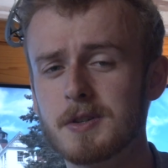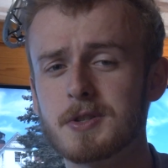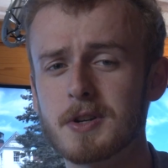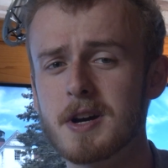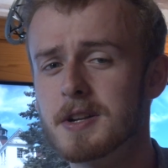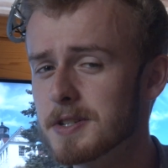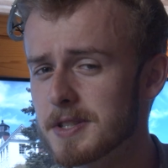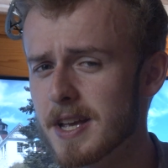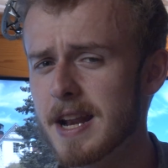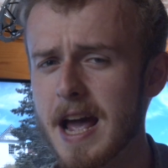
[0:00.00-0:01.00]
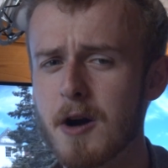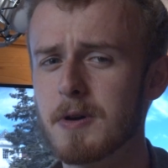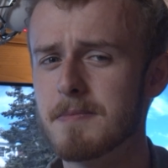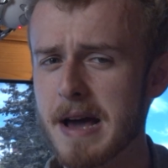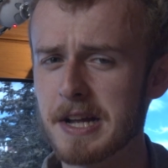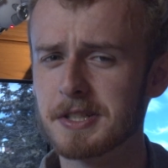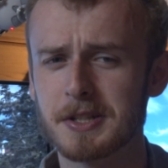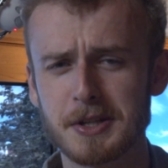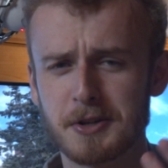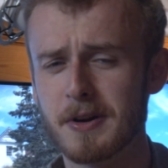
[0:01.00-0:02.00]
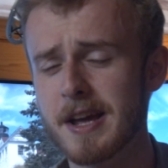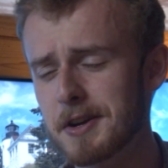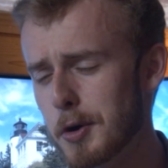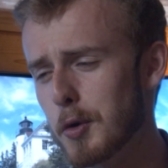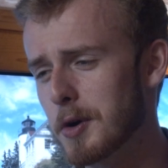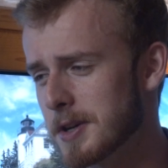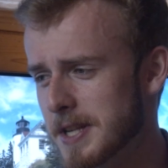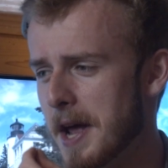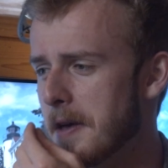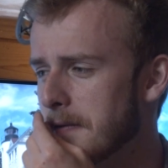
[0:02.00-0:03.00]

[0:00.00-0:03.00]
So to understand how we magically create cores out